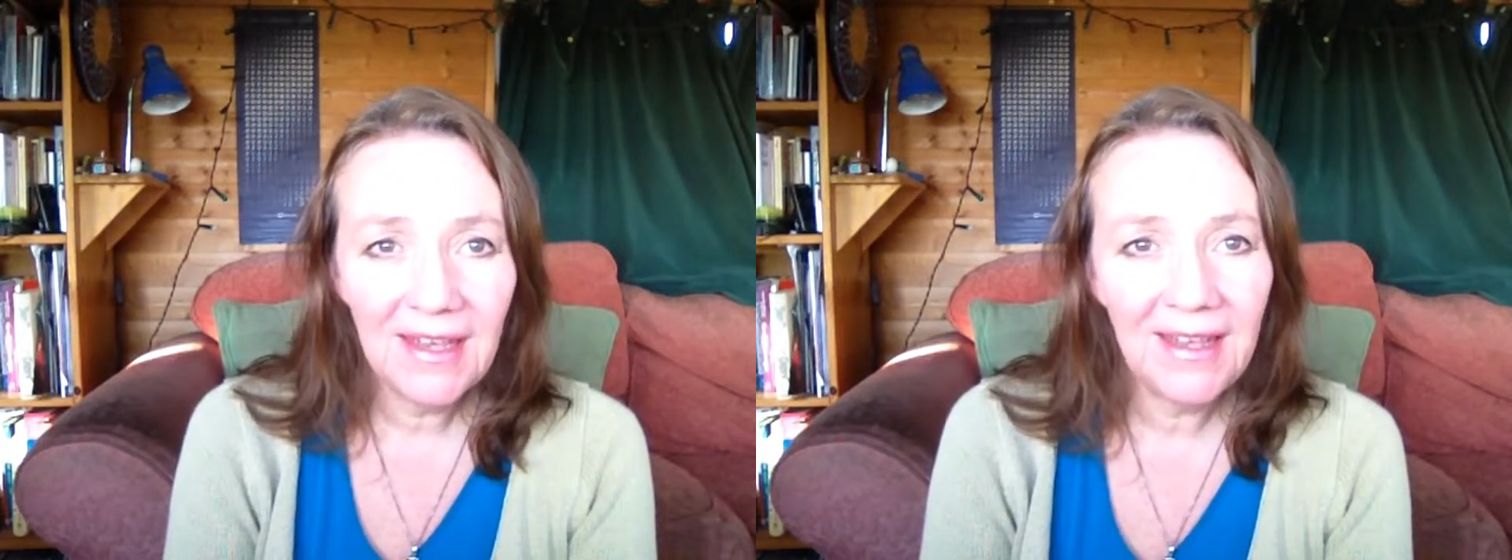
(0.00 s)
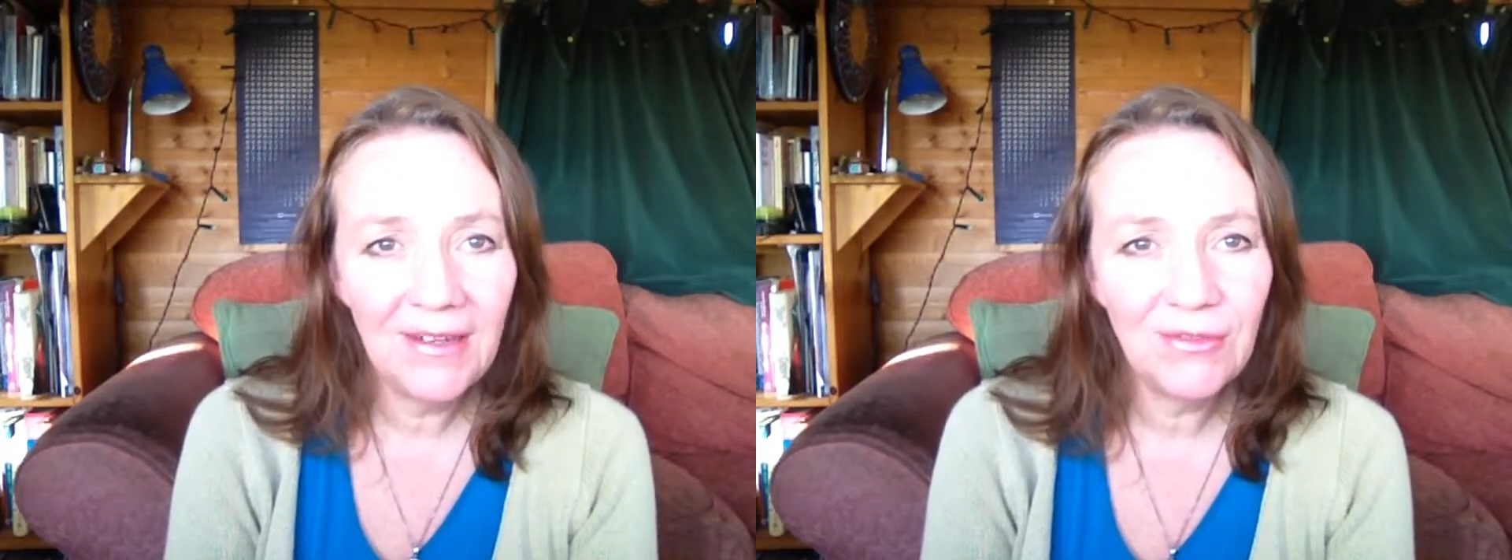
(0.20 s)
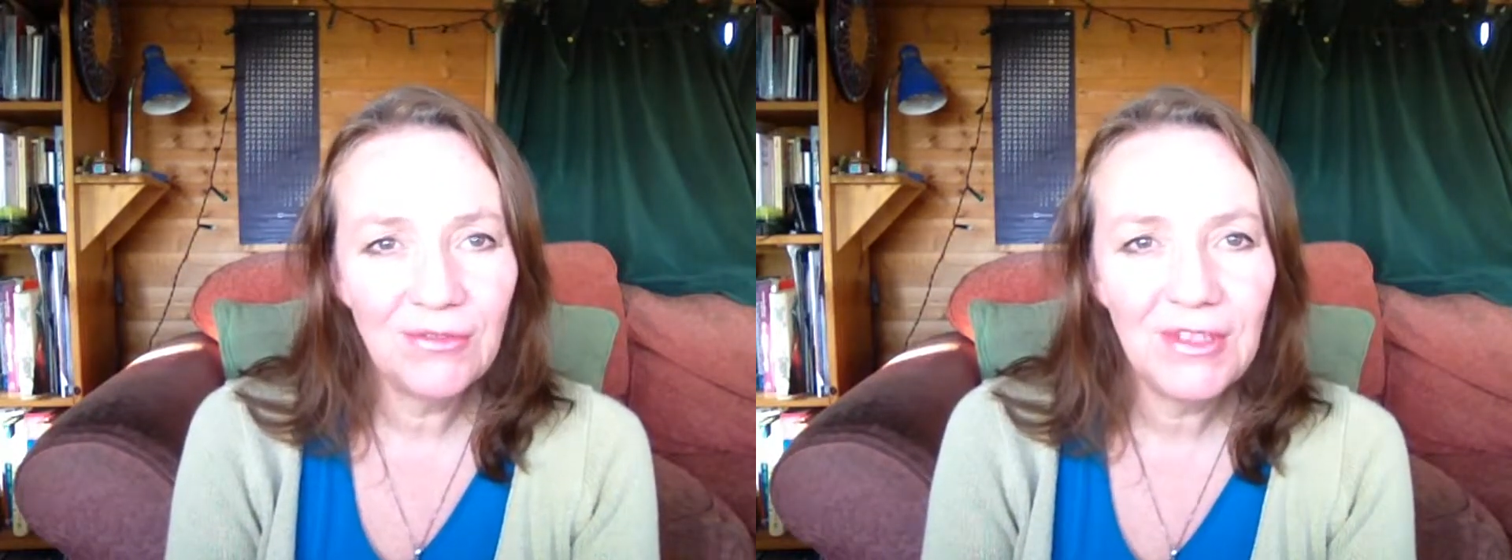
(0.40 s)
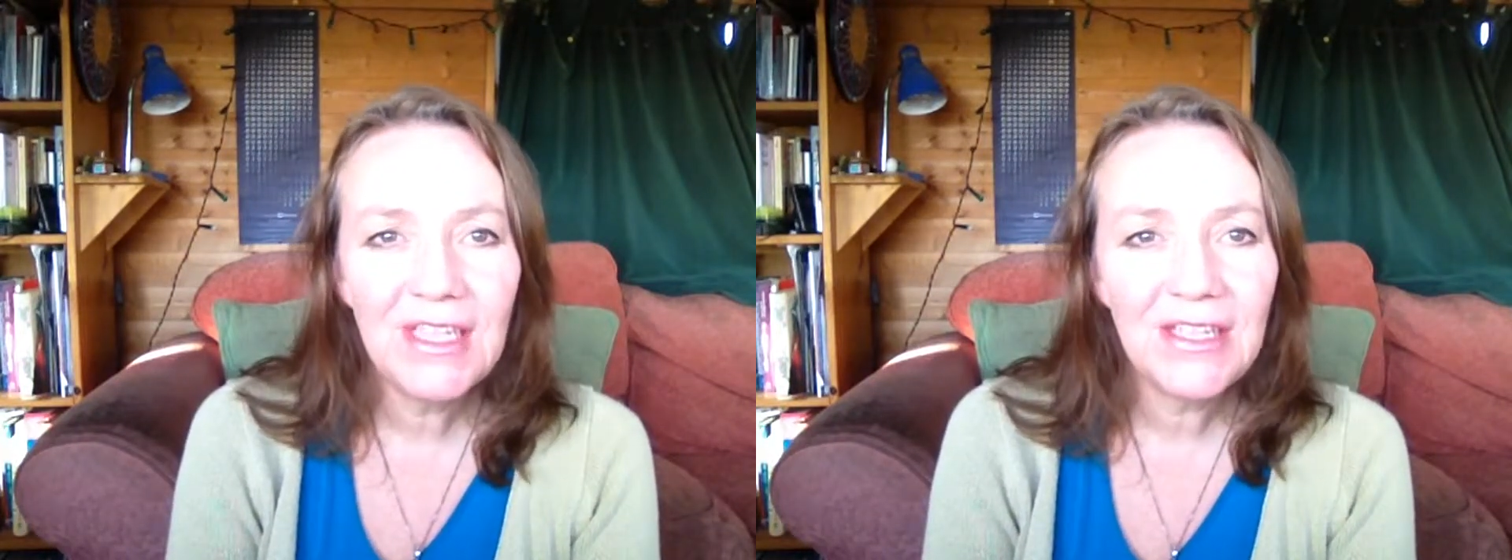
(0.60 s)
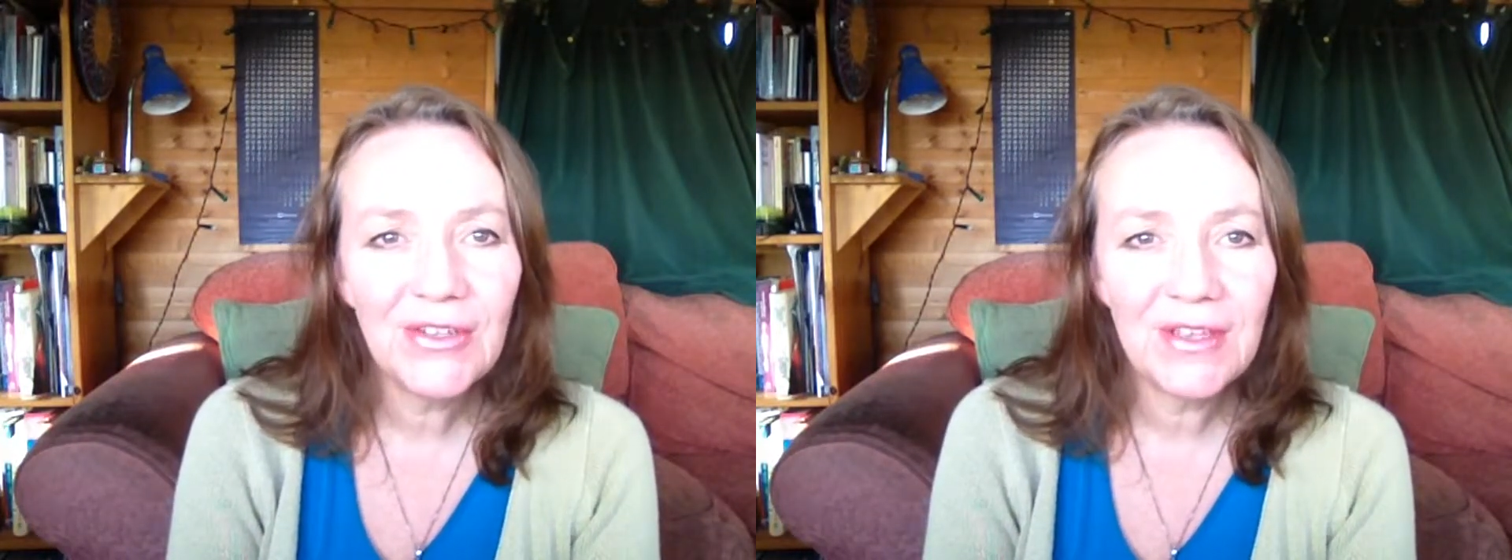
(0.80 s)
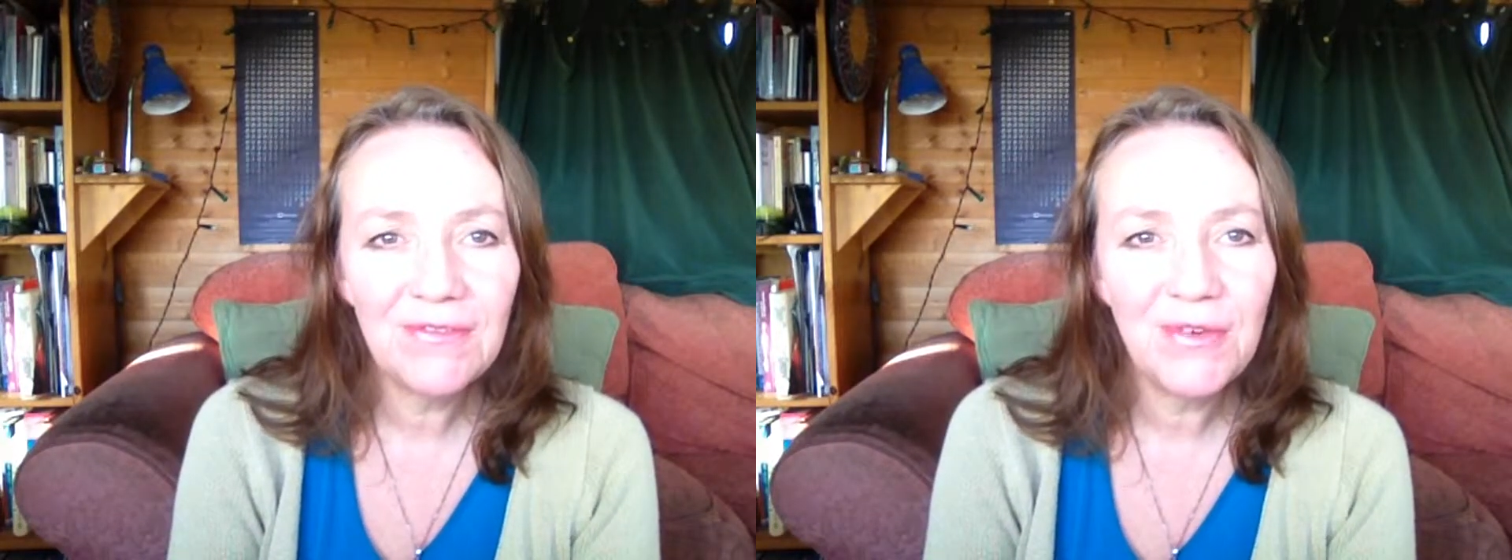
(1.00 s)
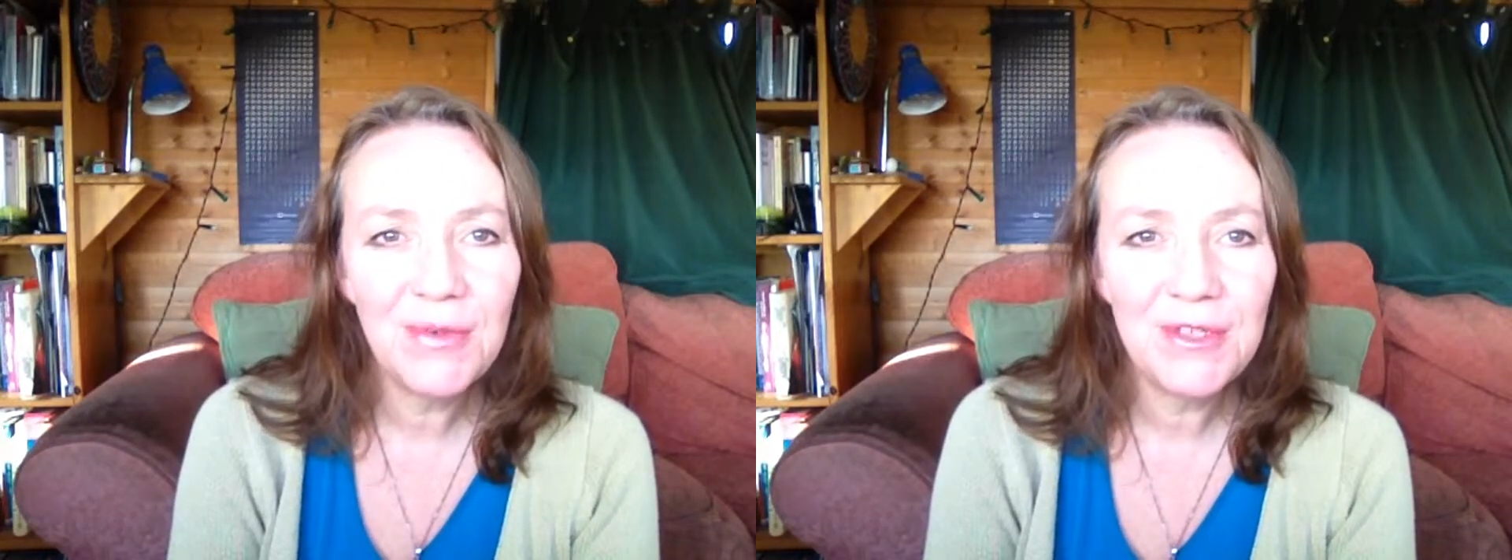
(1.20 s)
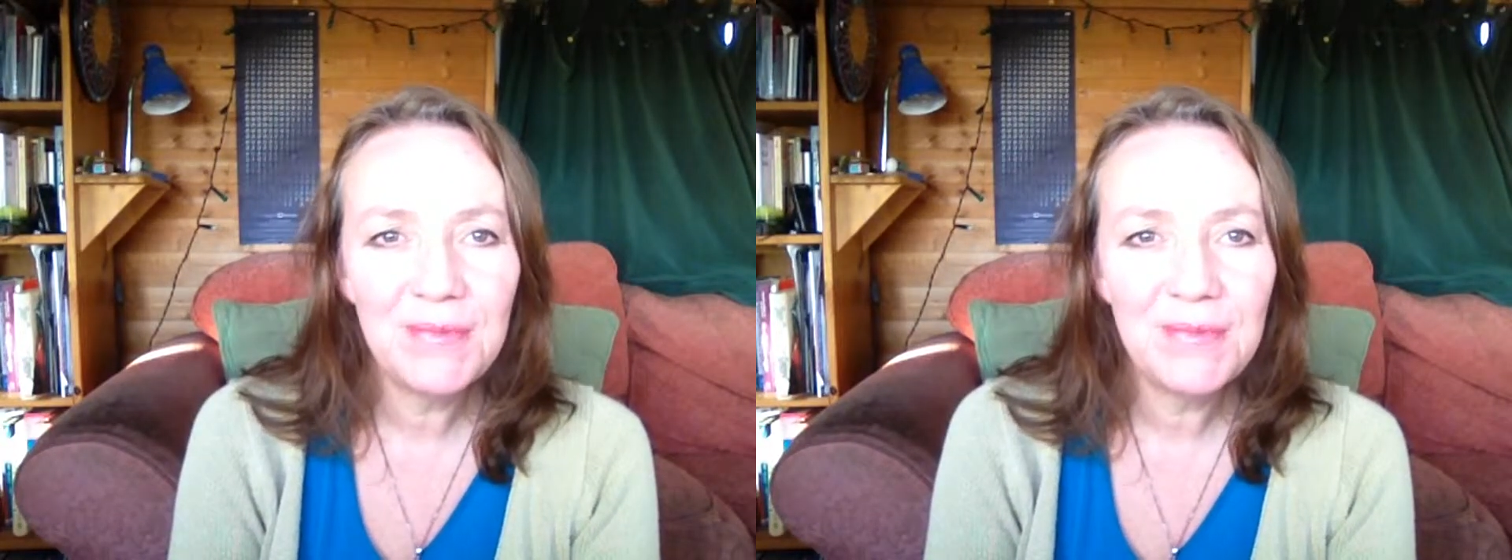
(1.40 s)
and really looking forward